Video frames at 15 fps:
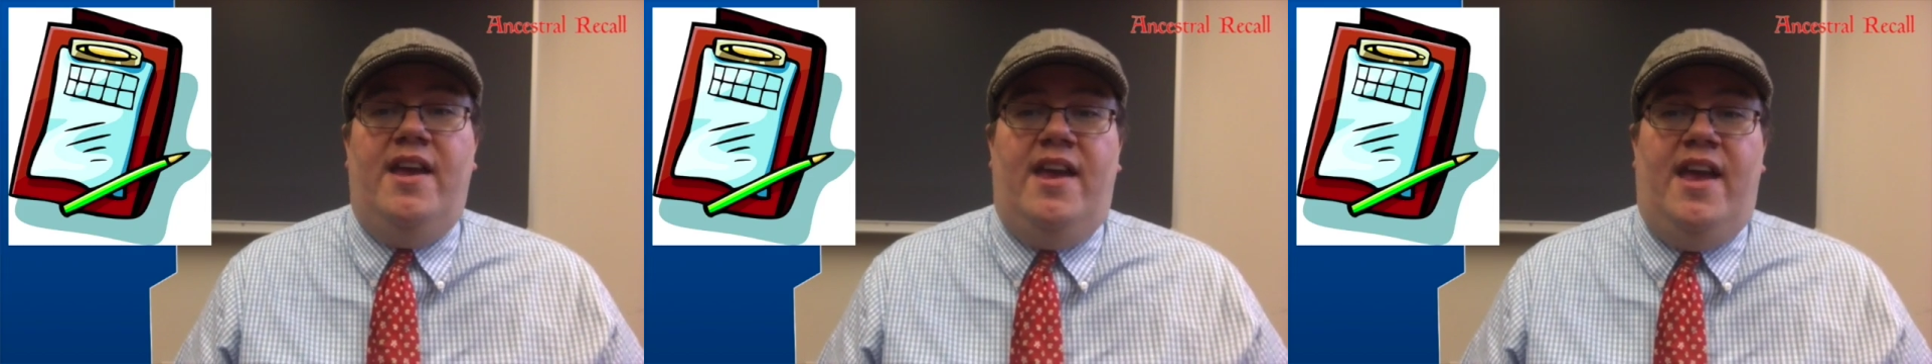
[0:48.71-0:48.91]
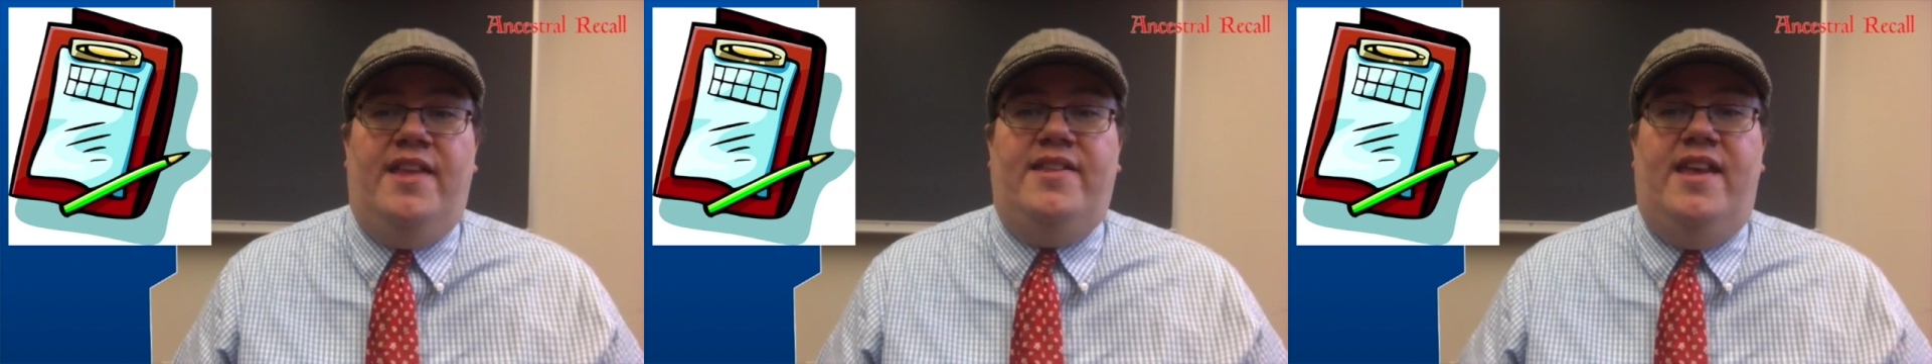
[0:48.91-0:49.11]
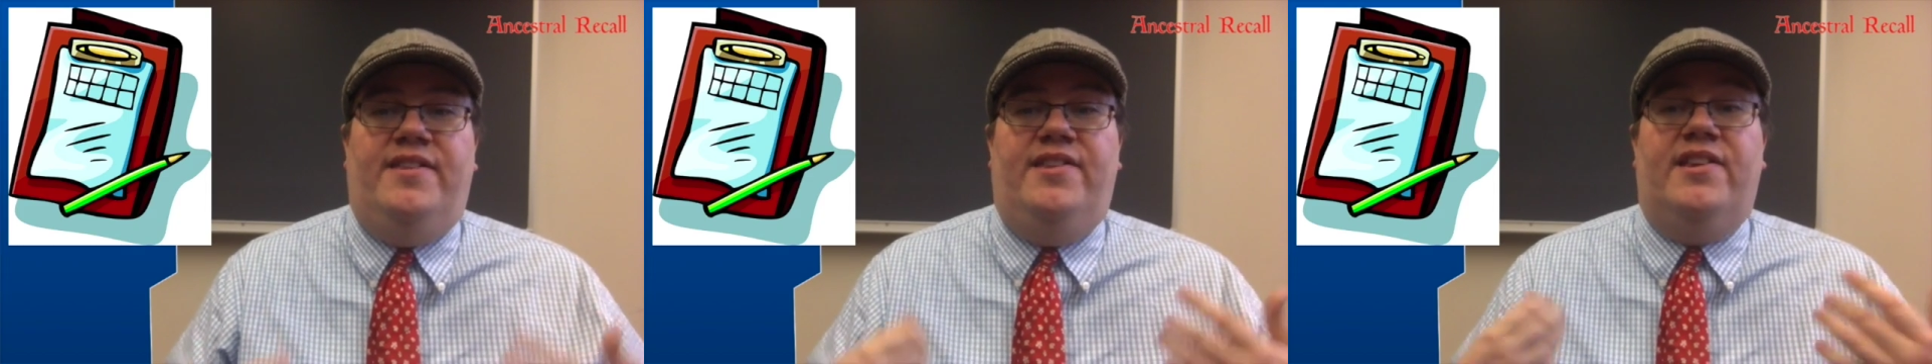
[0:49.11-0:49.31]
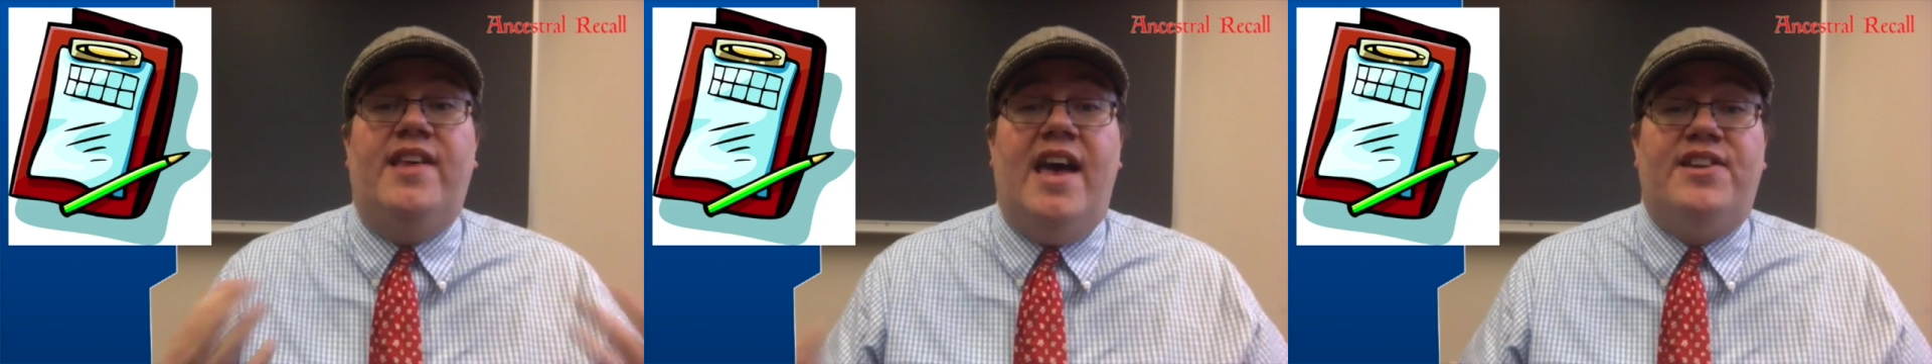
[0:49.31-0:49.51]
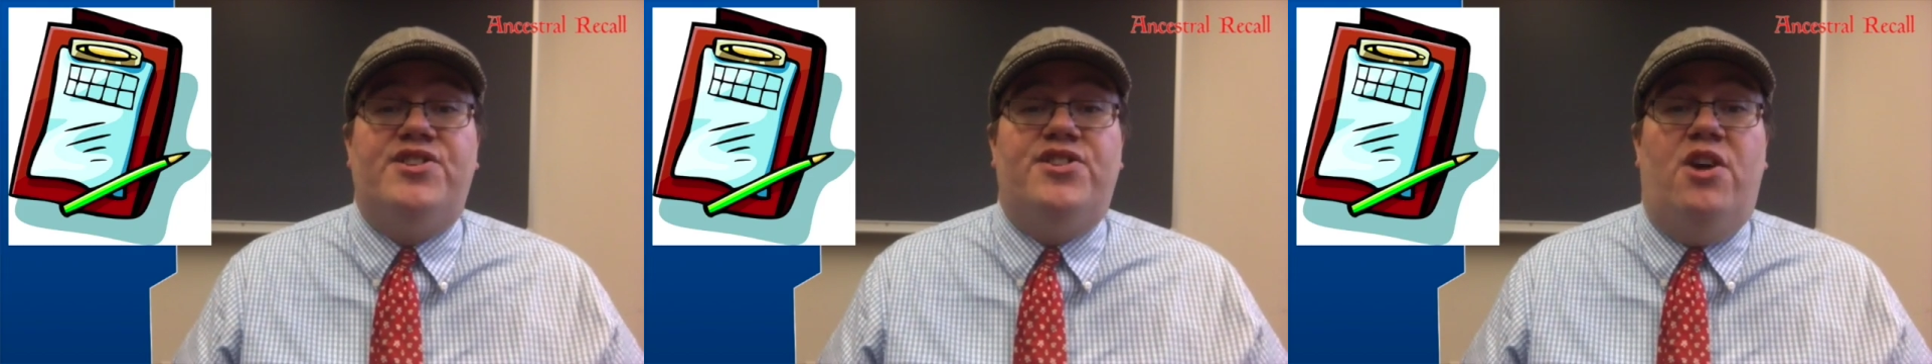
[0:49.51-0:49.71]
and then the
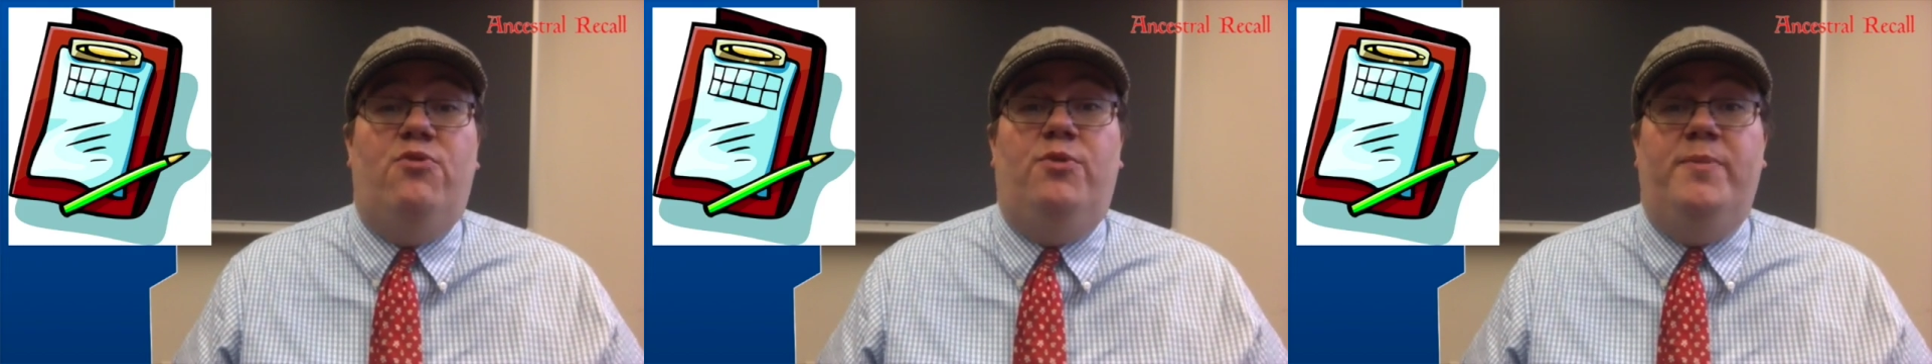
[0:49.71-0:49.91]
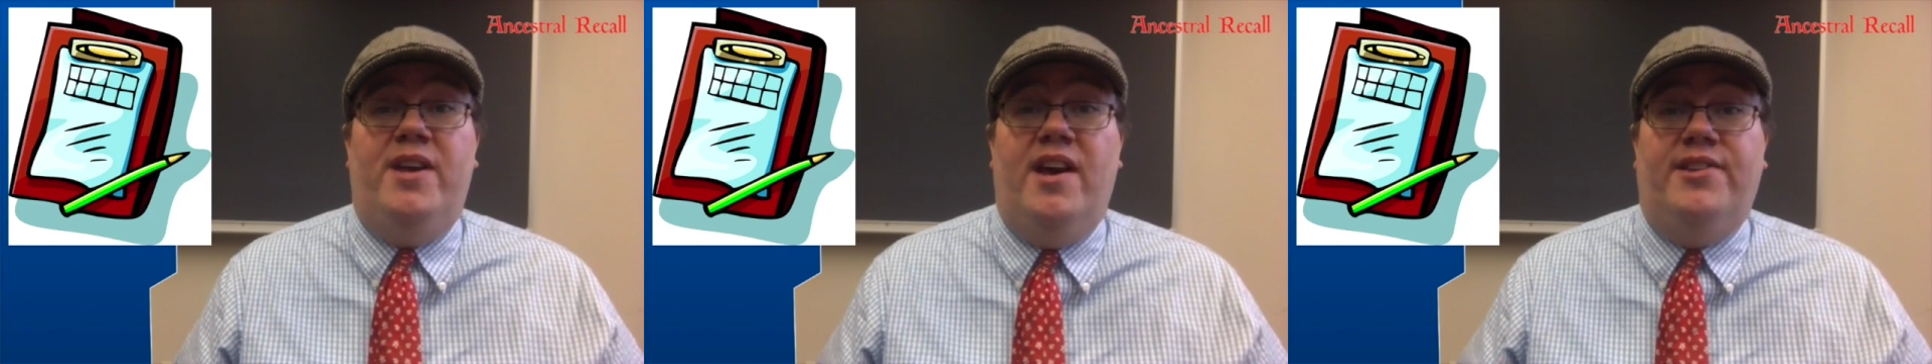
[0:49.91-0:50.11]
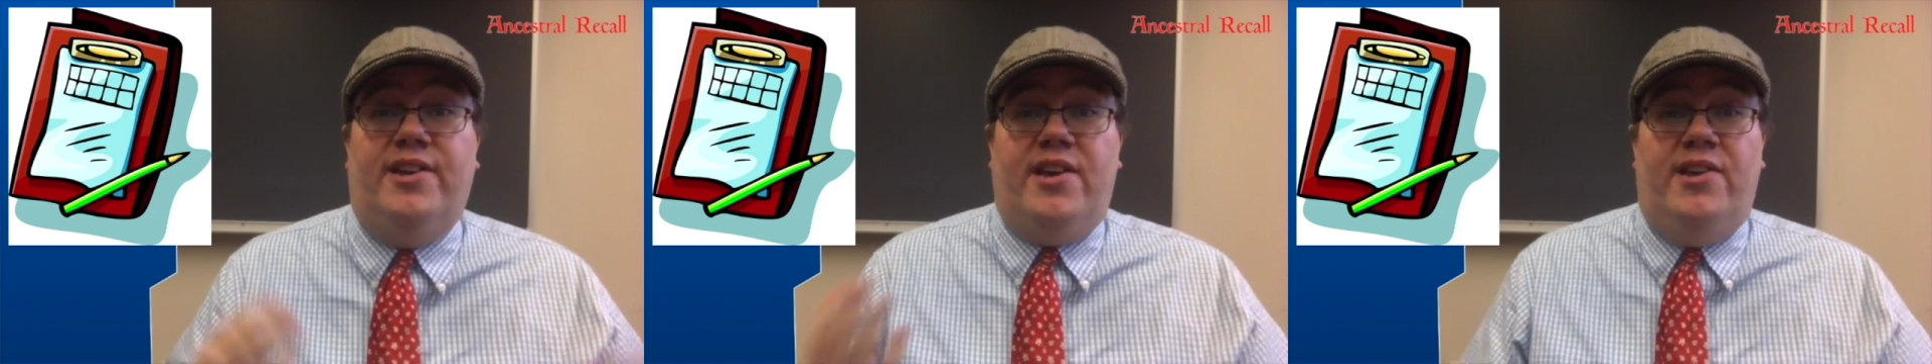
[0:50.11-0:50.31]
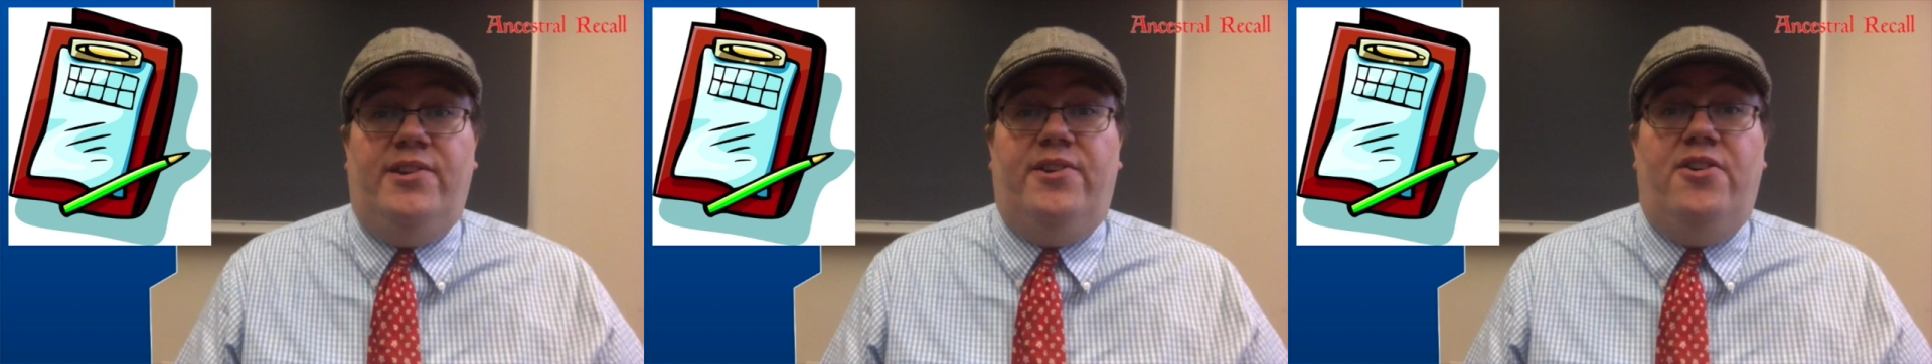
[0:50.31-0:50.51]
last show will be on the color